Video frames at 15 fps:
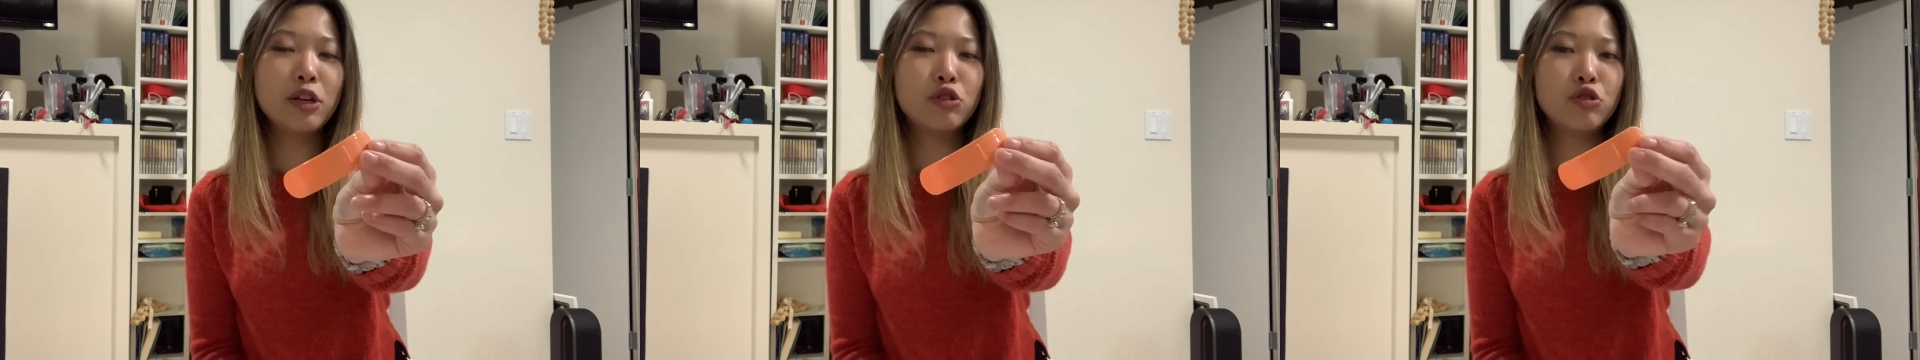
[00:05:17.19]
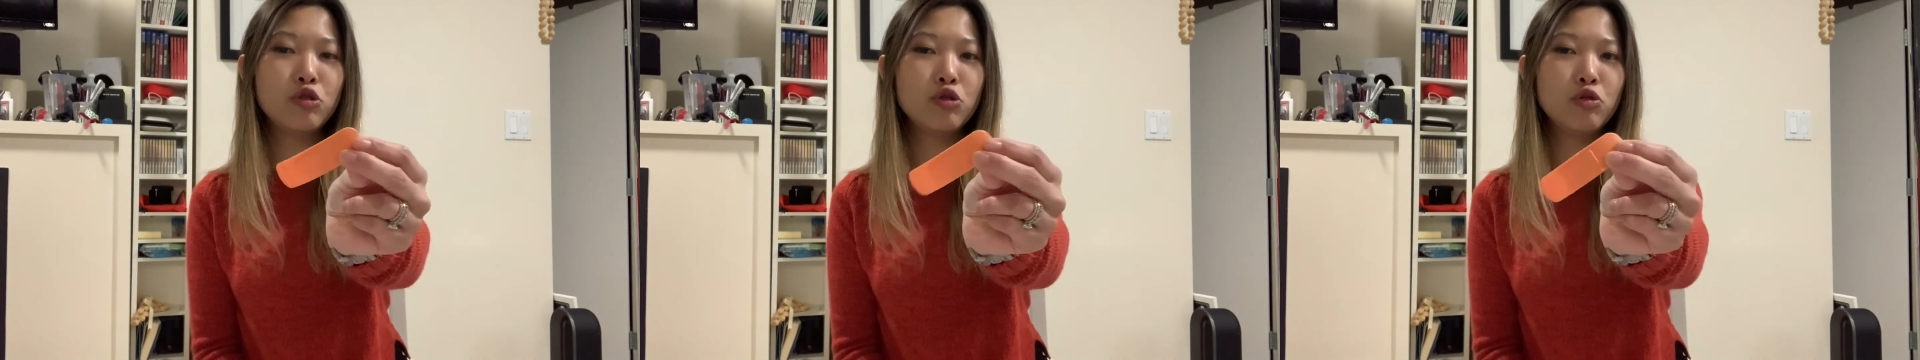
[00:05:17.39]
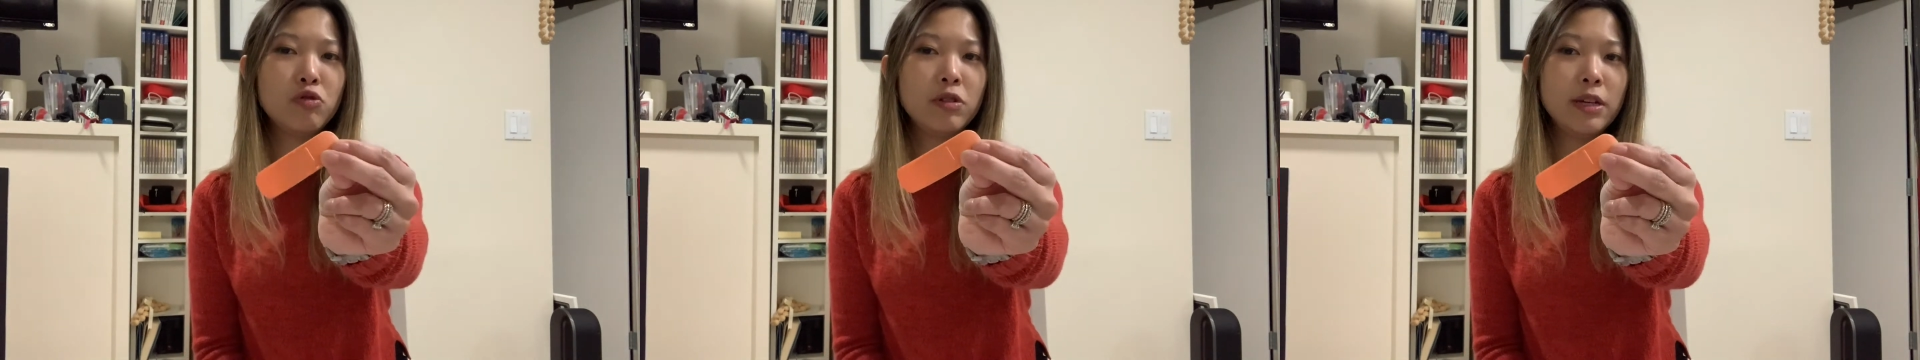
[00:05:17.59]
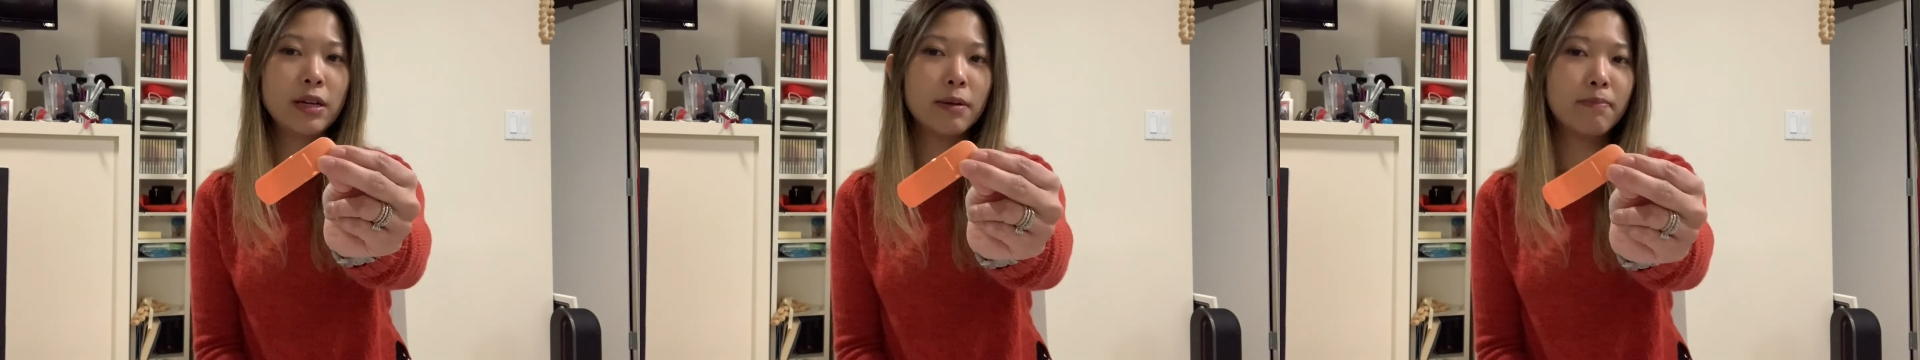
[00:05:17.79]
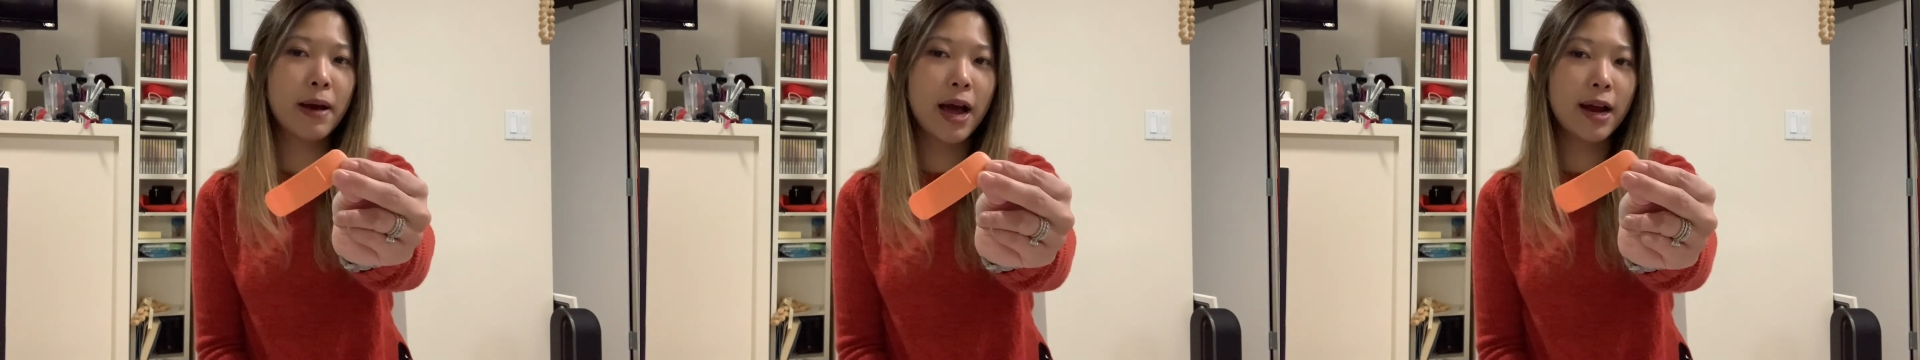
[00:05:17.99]
do you need a
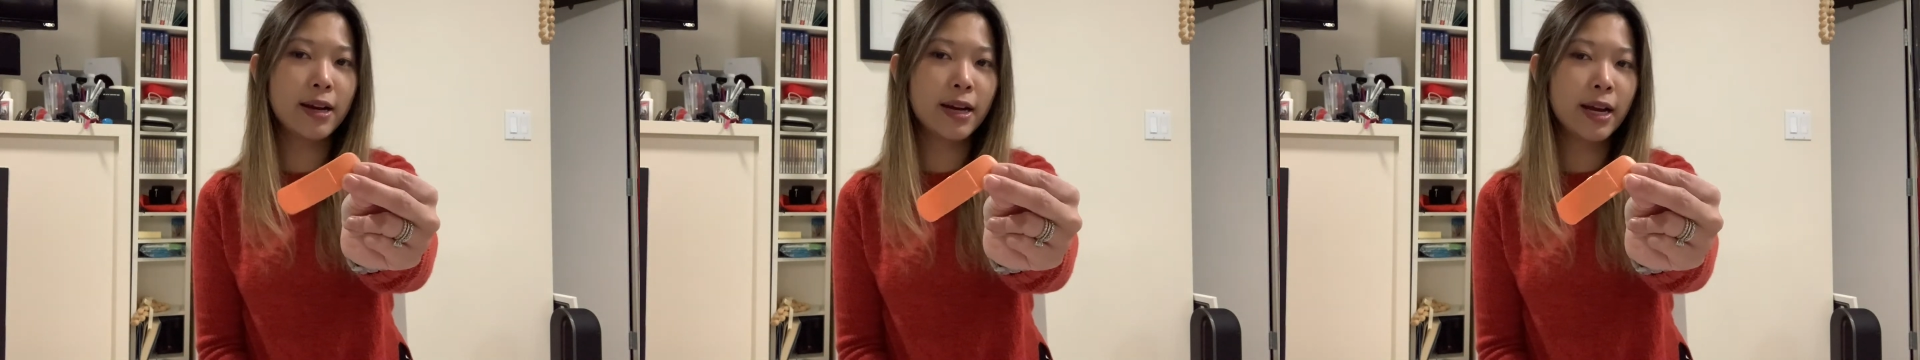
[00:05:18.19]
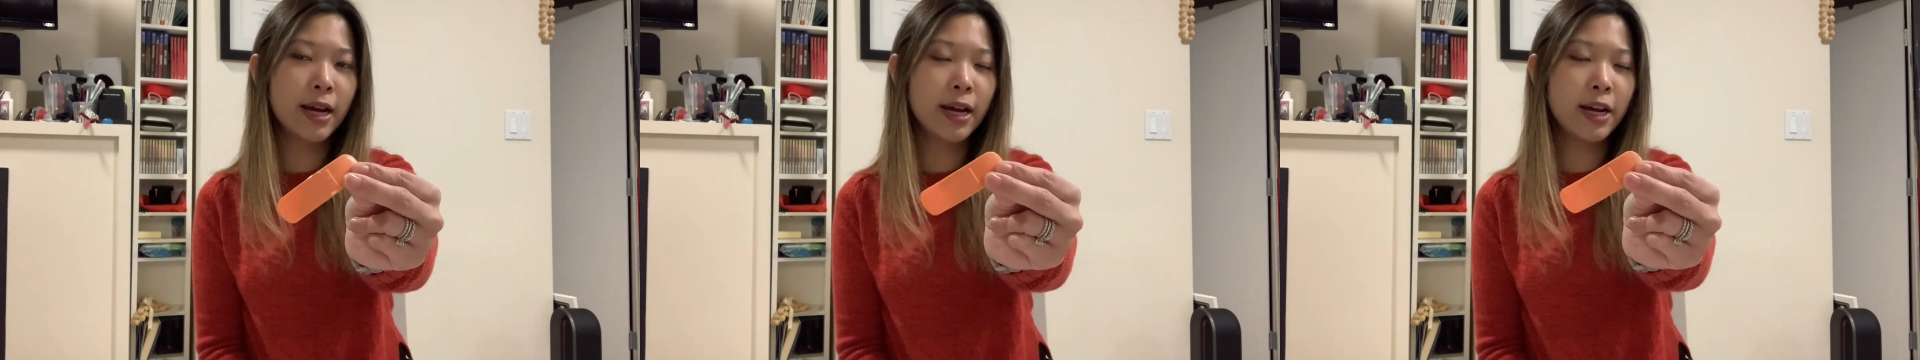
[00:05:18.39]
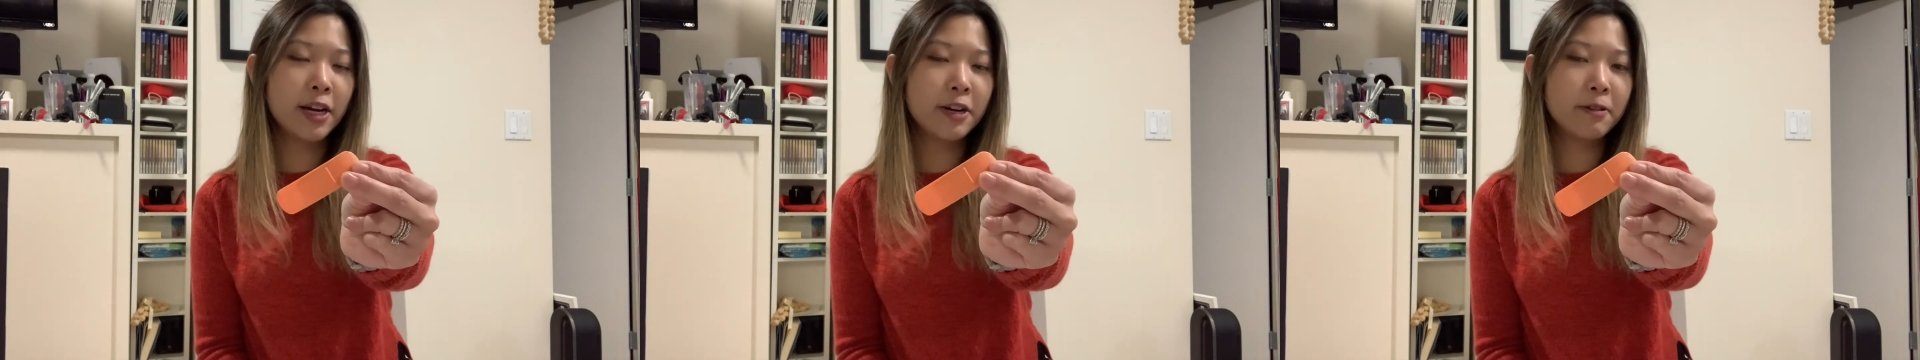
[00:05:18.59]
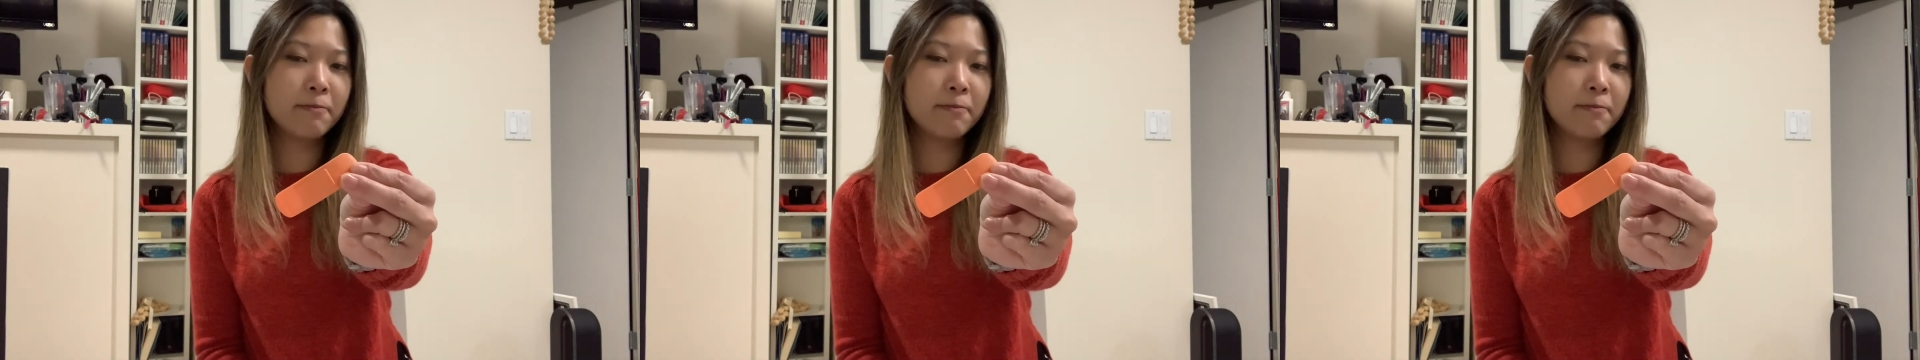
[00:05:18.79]
Band-Aid?